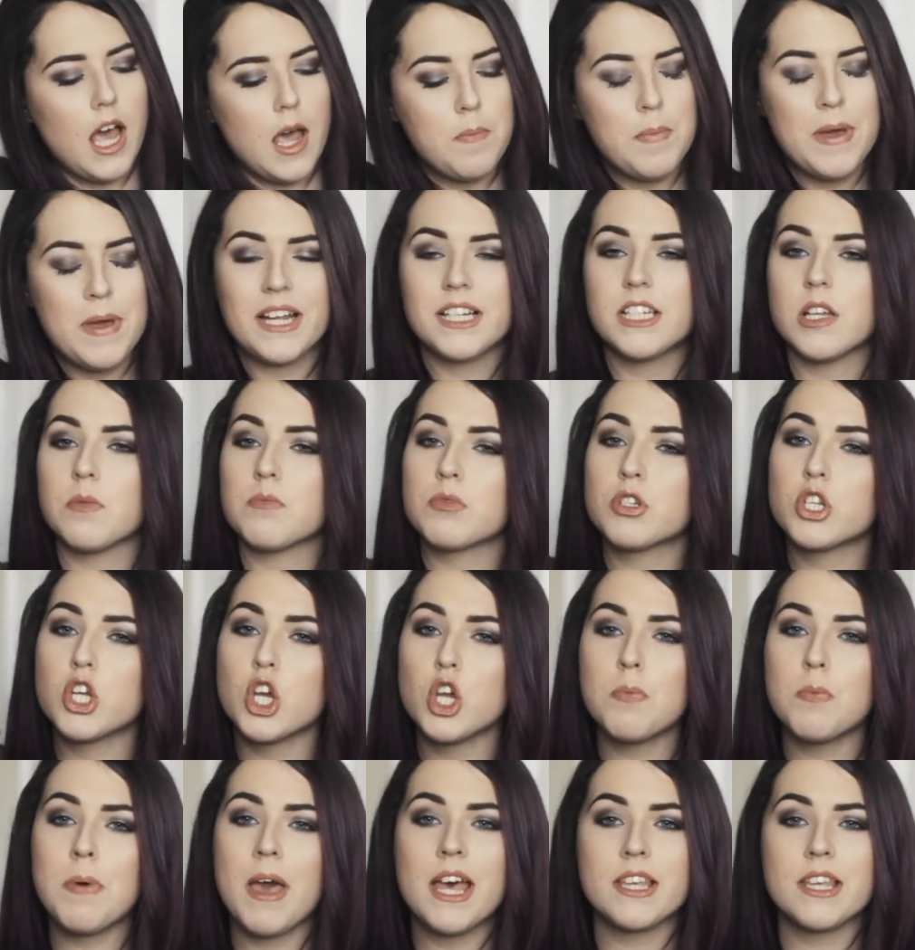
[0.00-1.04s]
I picked up
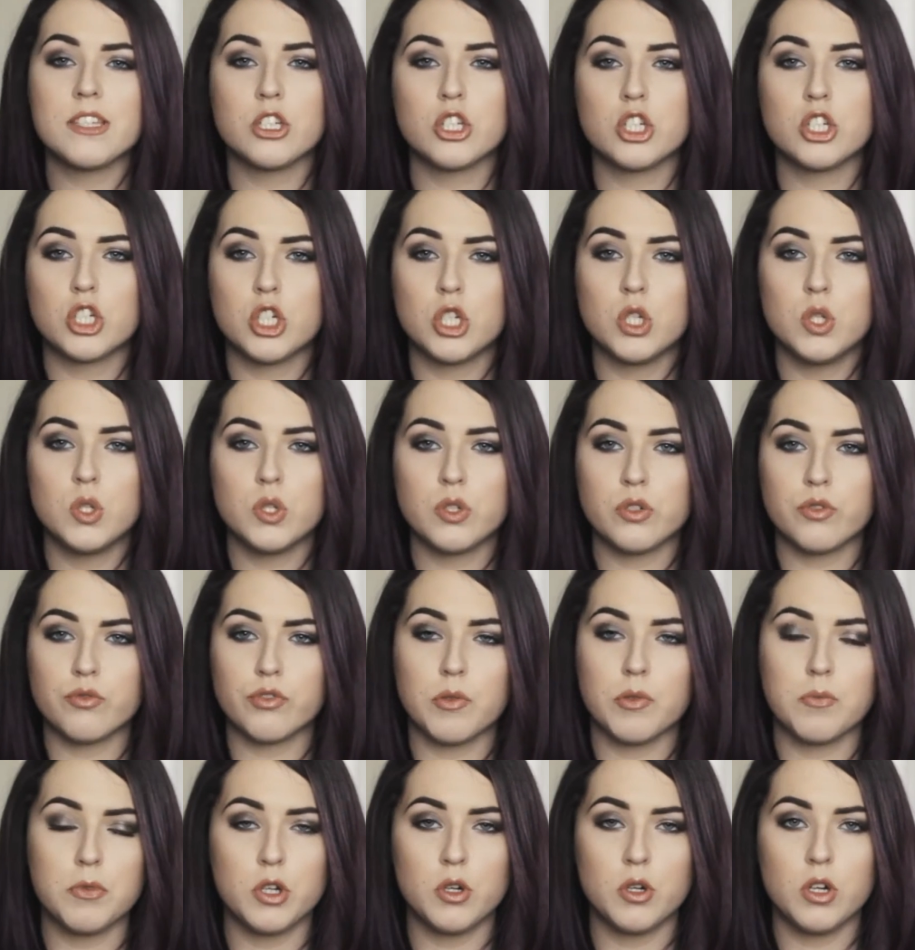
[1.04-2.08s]
two pairs of shoes
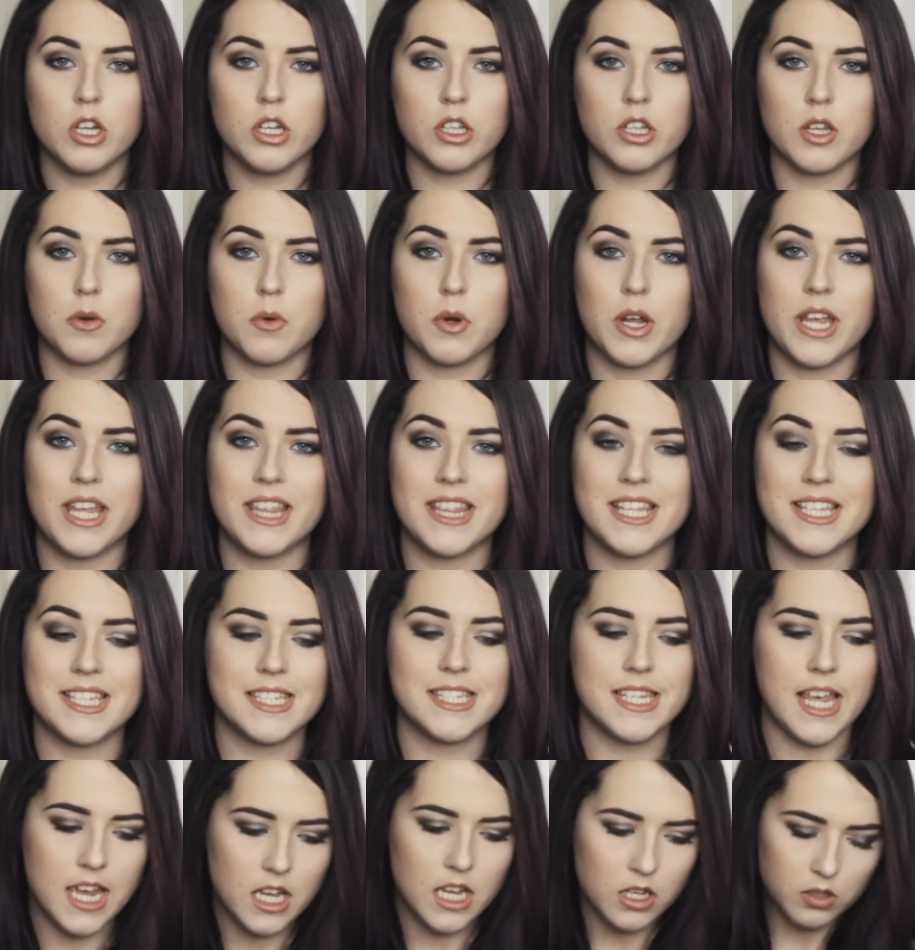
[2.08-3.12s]
from New Look that were in the
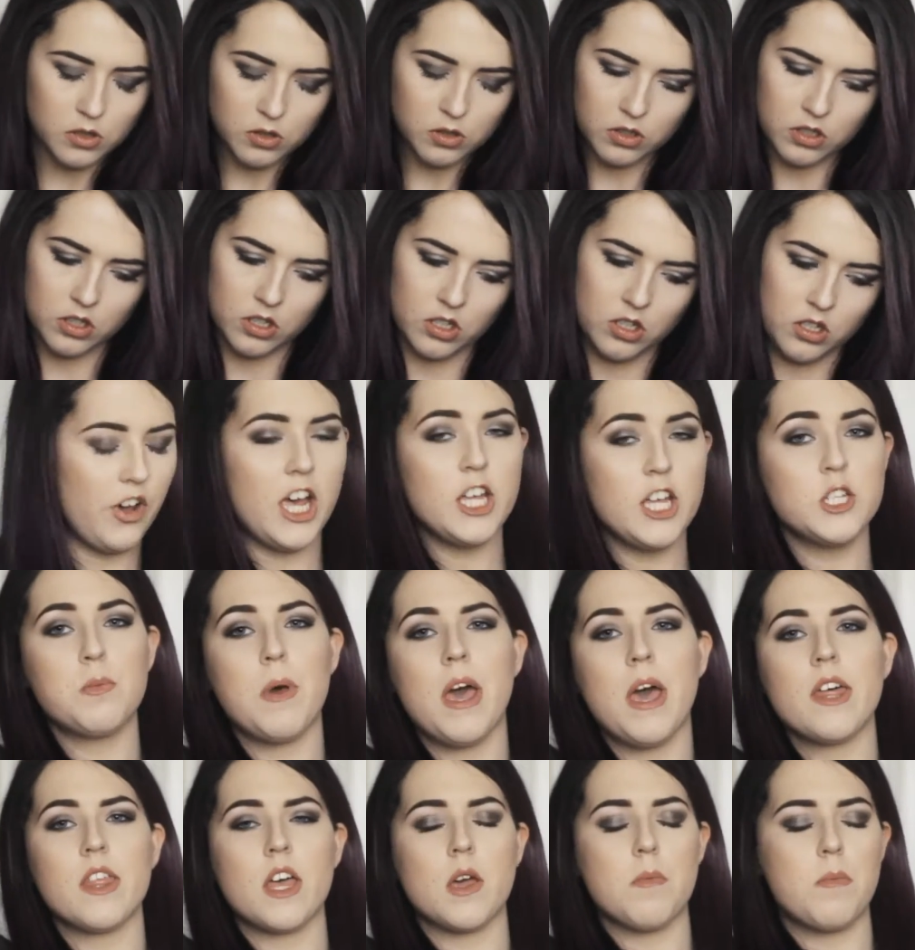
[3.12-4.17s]
sale. First
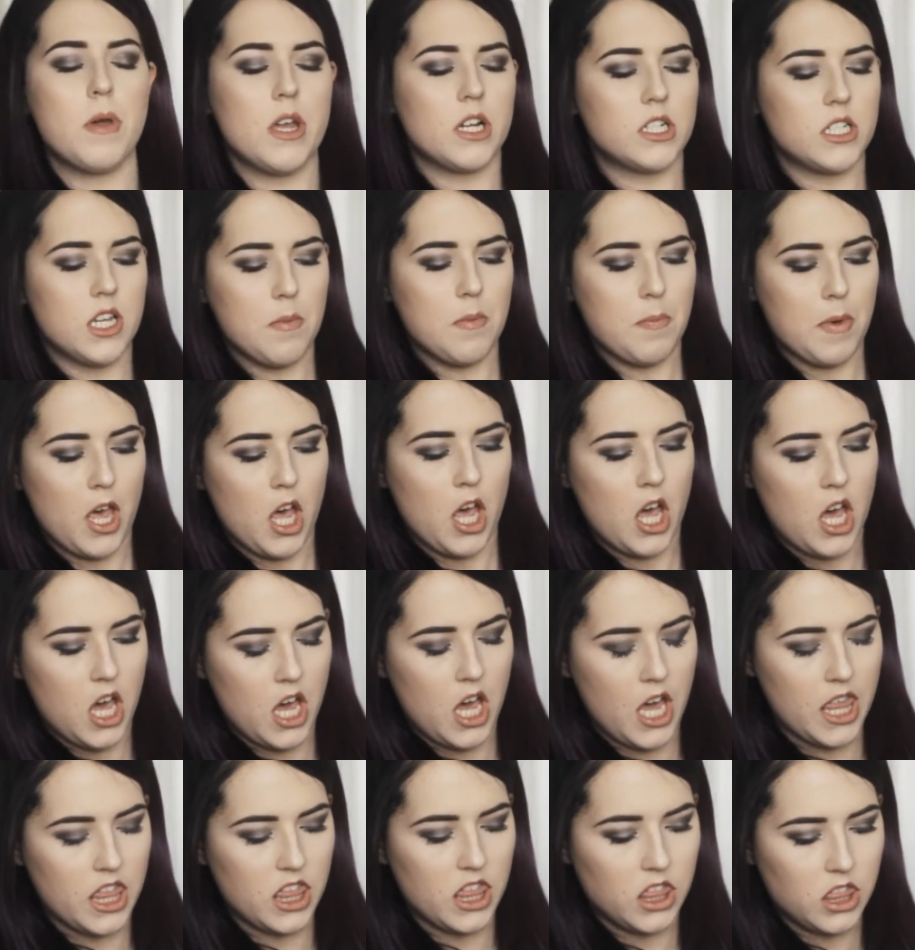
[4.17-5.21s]
pair that I picked up
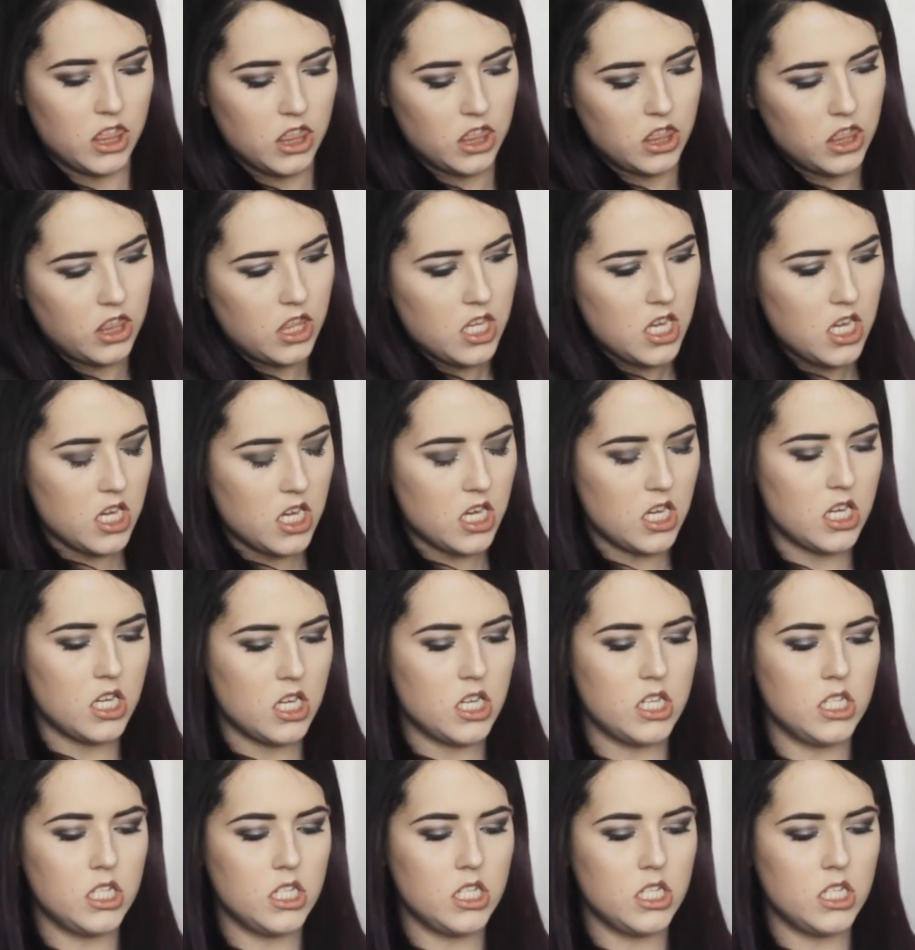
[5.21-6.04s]
are these.